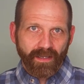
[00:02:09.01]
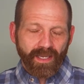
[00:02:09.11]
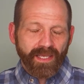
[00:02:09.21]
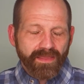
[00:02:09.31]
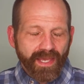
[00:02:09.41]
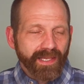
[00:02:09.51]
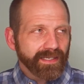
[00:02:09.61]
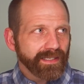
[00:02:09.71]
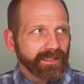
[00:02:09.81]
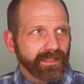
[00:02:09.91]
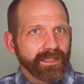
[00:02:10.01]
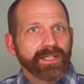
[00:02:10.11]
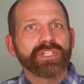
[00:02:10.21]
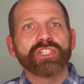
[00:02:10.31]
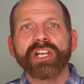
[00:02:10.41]
And then
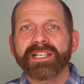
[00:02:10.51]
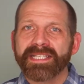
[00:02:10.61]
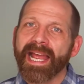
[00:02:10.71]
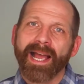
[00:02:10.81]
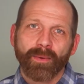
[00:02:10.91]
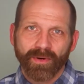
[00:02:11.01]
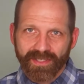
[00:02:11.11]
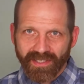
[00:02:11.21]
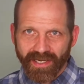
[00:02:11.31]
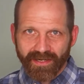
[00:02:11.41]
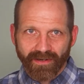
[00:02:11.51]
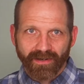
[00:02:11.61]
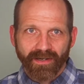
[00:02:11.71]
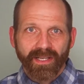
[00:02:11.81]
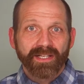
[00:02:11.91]
just hours later,
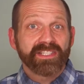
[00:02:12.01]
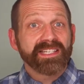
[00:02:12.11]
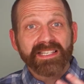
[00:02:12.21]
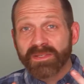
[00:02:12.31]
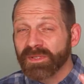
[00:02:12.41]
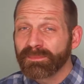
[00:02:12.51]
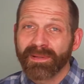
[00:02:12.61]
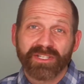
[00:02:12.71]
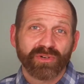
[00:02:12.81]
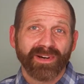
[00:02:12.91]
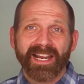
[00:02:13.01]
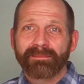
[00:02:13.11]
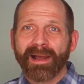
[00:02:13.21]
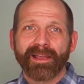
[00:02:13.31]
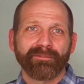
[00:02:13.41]
Jesus was betrayed
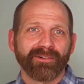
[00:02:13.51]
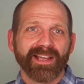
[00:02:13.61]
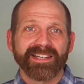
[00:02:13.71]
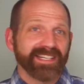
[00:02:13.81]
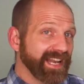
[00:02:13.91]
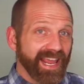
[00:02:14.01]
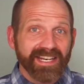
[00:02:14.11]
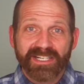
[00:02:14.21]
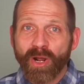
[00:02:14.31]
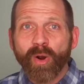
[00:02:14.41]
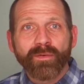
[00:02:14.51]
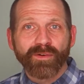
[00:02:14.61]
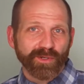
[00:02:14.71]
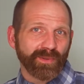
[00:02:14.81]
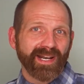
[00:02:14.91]
by a friend and handed
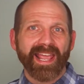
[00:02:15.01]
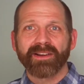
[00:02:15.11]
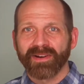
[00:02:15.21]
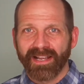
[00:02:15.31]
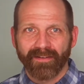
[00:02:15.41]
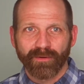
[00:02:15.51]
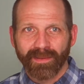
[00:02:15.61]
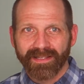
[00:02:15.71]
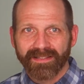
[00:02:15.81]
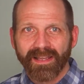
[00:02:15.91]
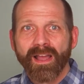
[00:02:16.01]
over to an angry government,